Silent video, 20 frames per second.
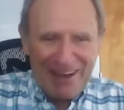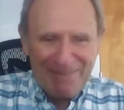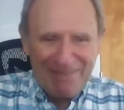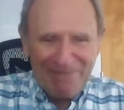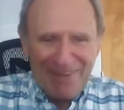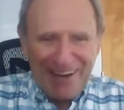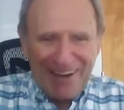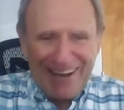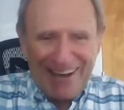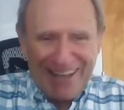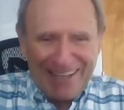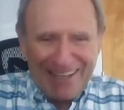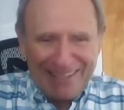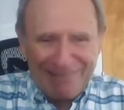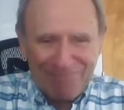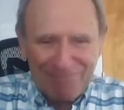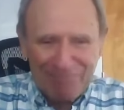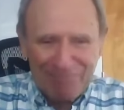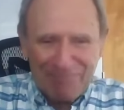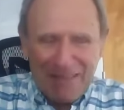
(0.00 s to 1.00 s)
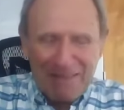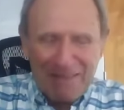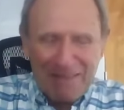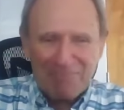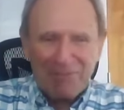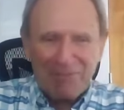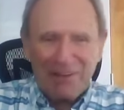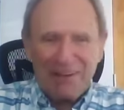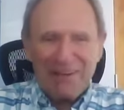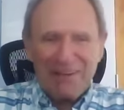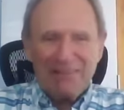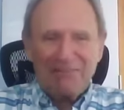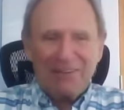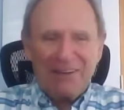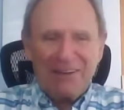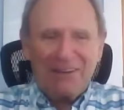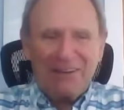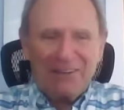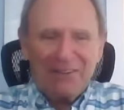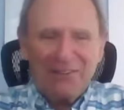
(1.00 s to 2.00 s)
my mind has plenty of
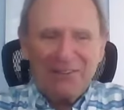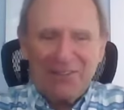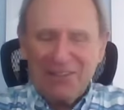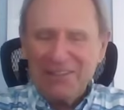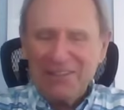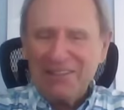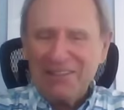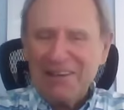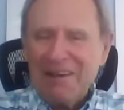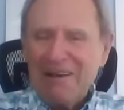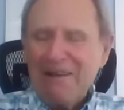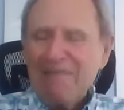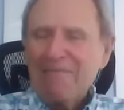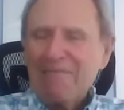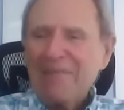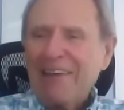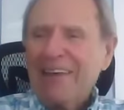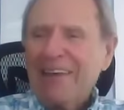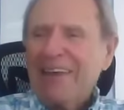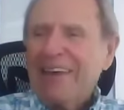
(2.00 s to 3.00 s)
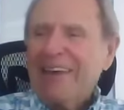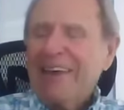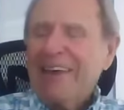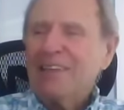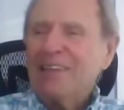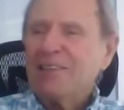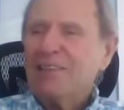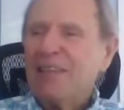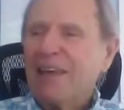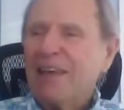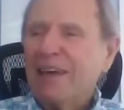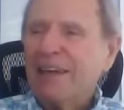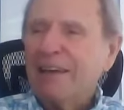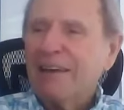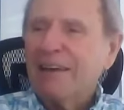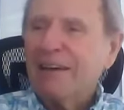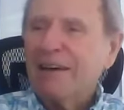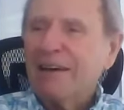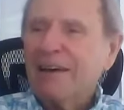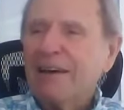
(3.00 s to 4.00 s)
conclusions, is
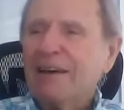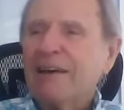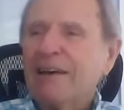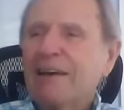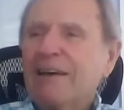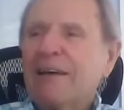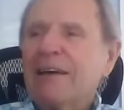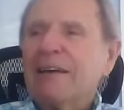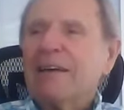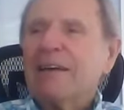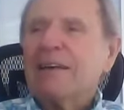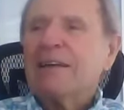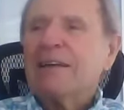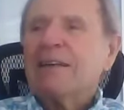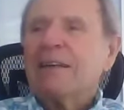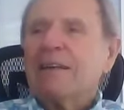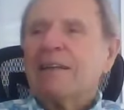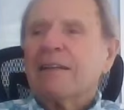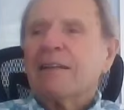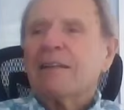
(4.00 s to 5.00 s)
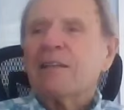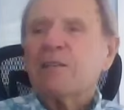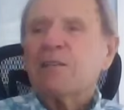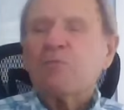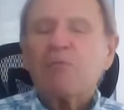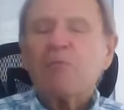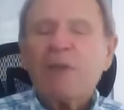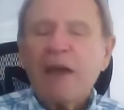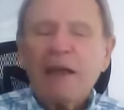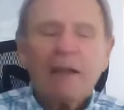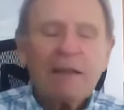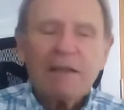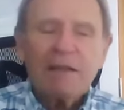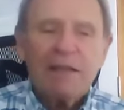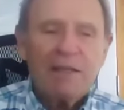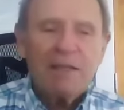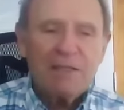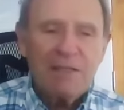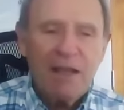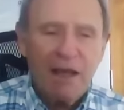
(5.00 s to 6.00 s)
that uh, this
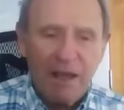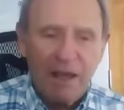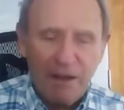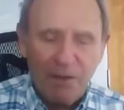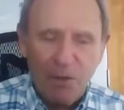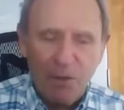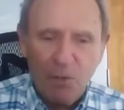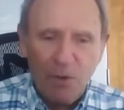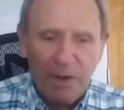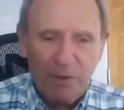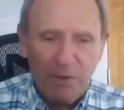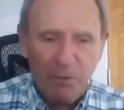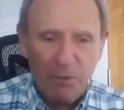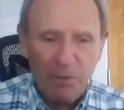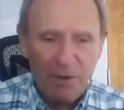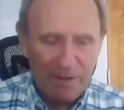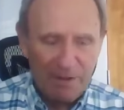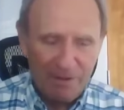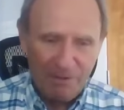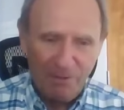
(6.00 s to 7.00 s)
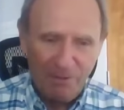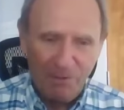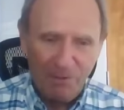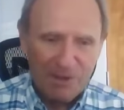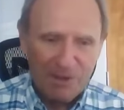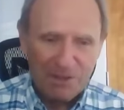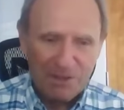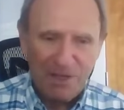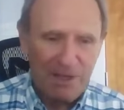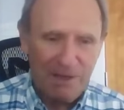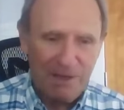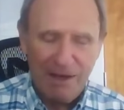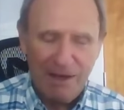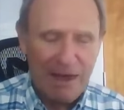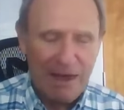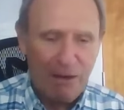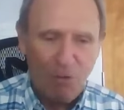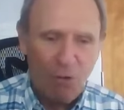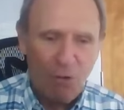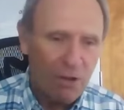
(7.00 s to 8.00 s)
reality is not the way we, we see it
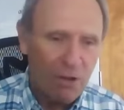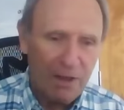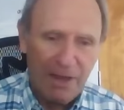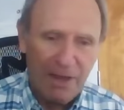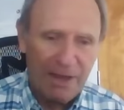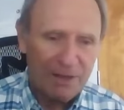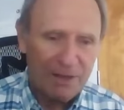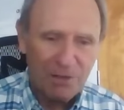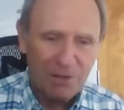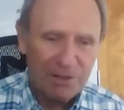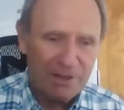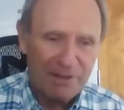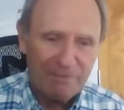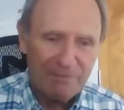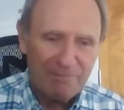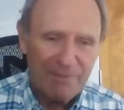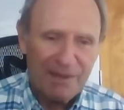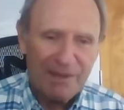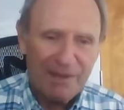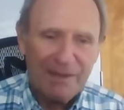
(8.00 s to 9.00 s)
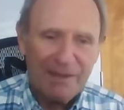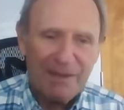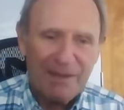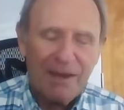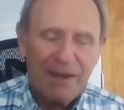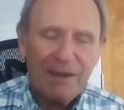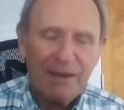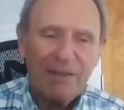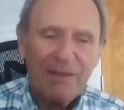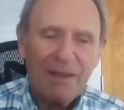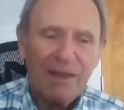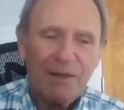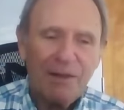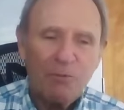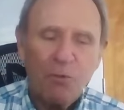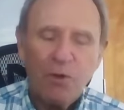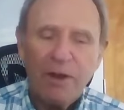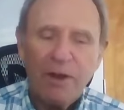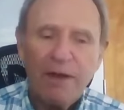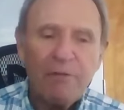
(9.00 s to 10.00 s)
at all, actually. And
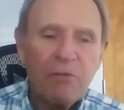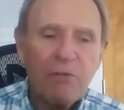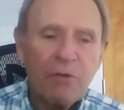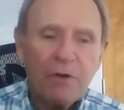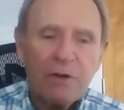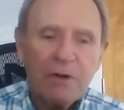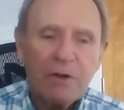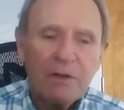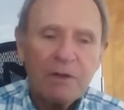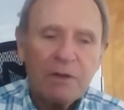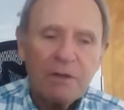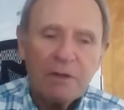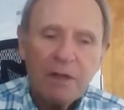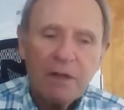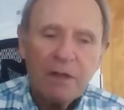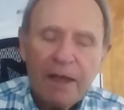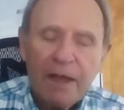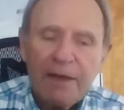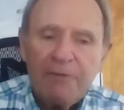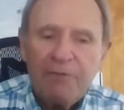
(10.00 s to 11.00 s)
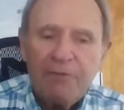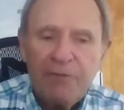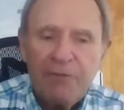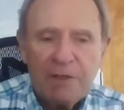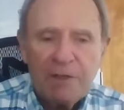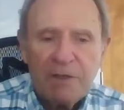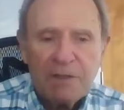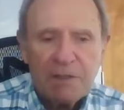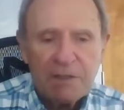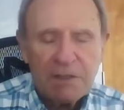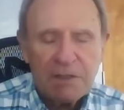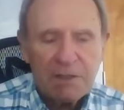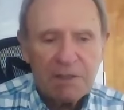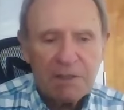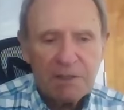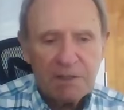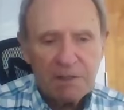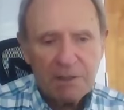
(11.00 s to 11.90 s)
that whatever life is,